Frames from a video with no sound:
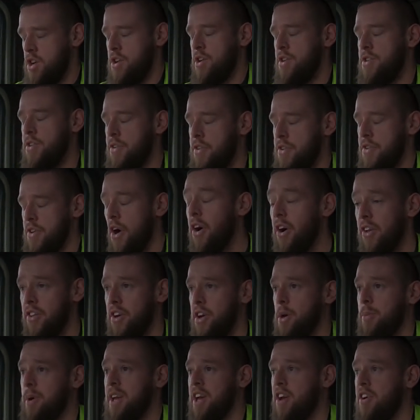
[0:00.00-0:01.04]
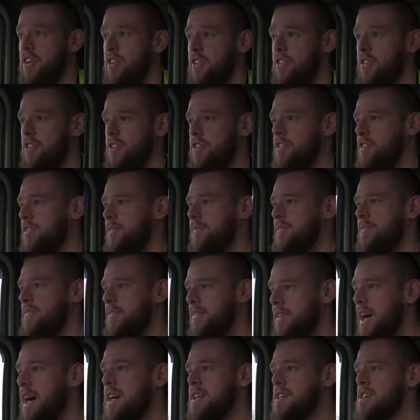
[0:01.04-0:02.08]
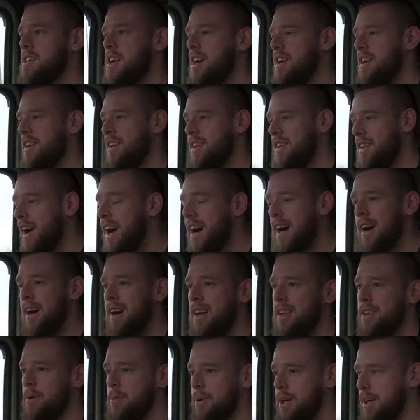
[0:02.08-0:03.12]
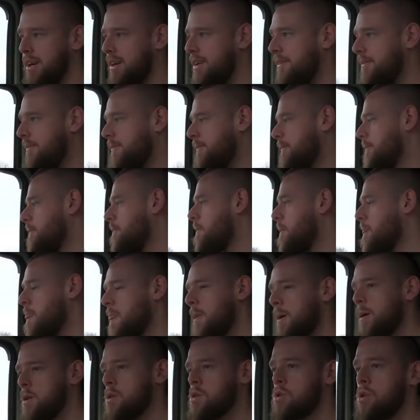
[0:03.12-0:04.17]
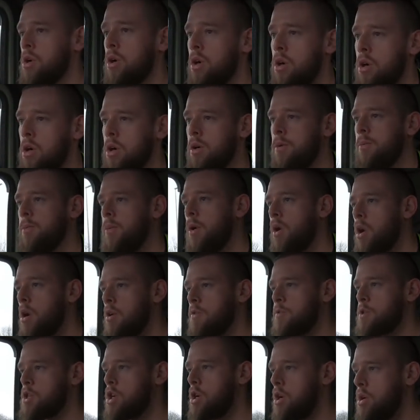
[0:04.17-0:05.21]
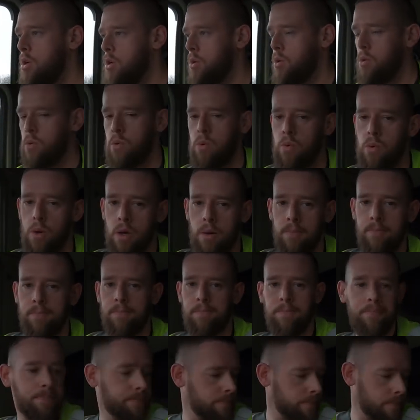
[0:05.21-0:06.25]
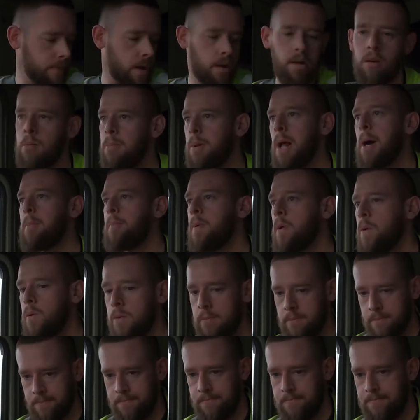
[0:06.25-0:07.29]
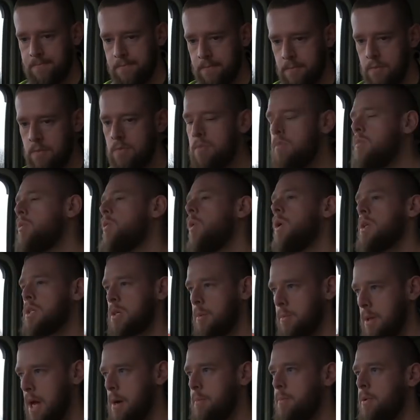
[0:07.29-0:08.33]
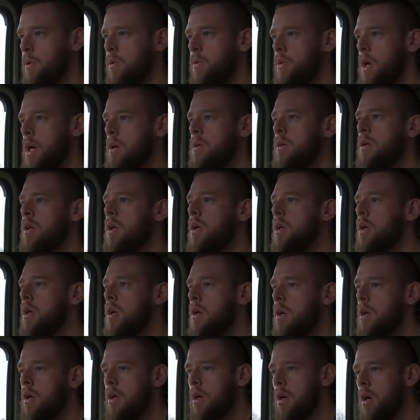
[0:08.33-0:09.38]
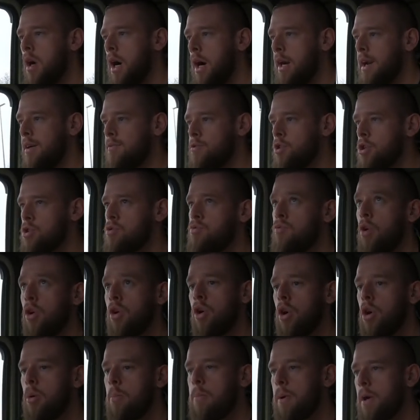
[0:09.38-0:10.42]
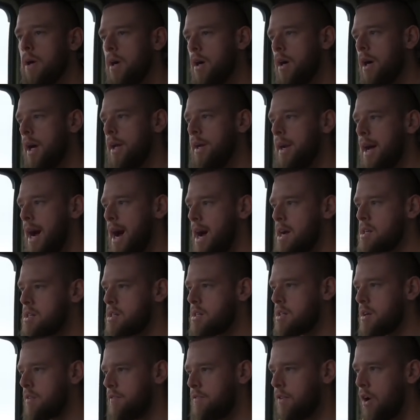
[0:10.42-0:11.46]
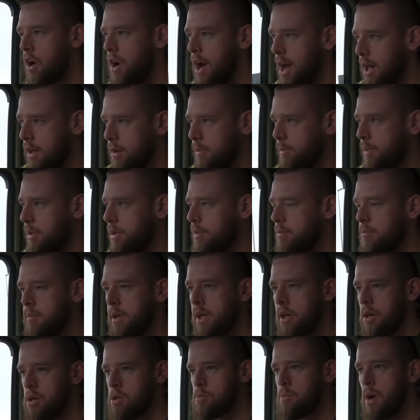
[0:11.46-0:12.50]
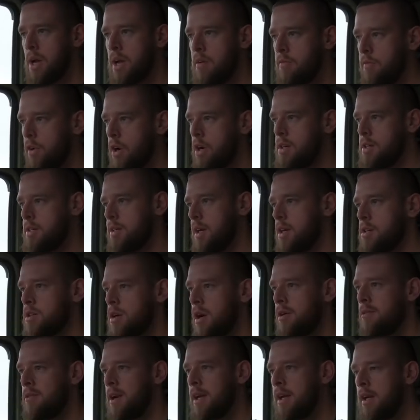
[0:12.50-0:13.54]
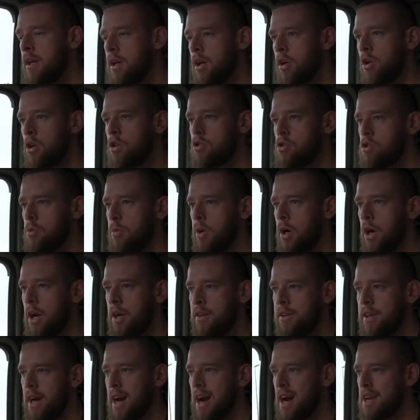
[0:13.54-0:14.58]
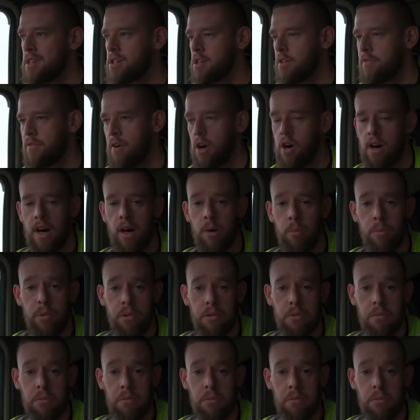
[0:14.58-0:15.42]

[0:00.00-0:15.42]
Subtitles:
So there we go. That's that out of the way. So we're off to Blackpool. Went to Blackpool now. And I've just rung up and asked for help, because my invoice says ring customer and ask for help.